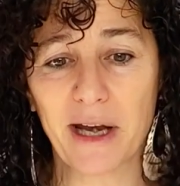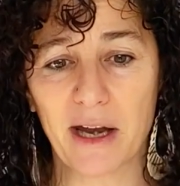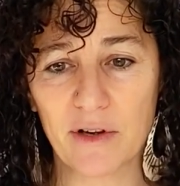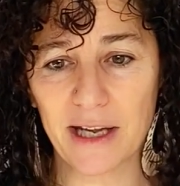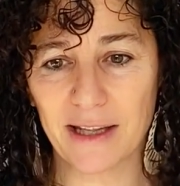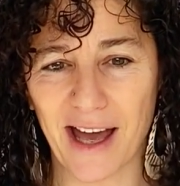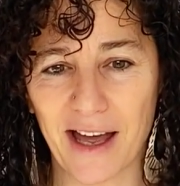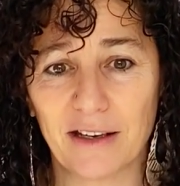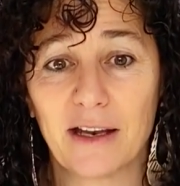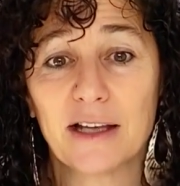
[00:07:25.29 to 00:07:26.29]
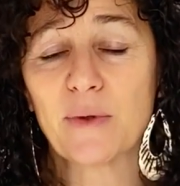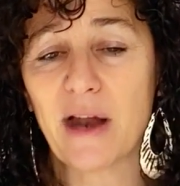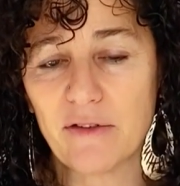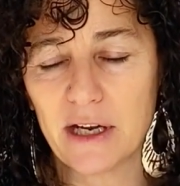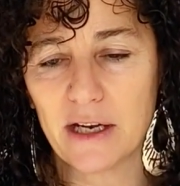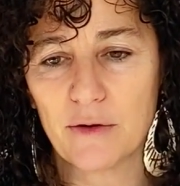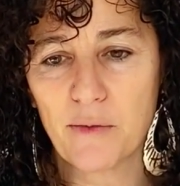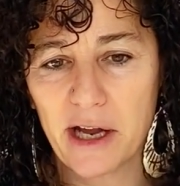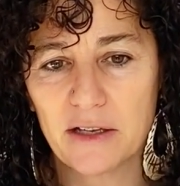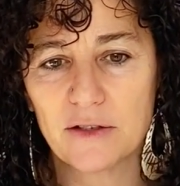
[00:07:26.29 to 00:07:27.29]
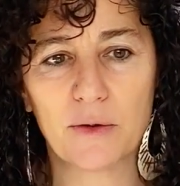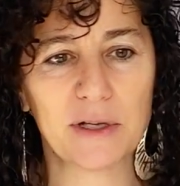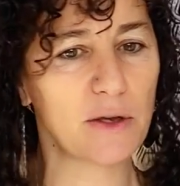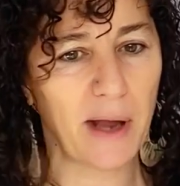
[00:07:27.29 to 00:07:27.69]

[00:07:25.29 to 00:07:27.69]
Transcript: You might never need that. That's what I've needed, right?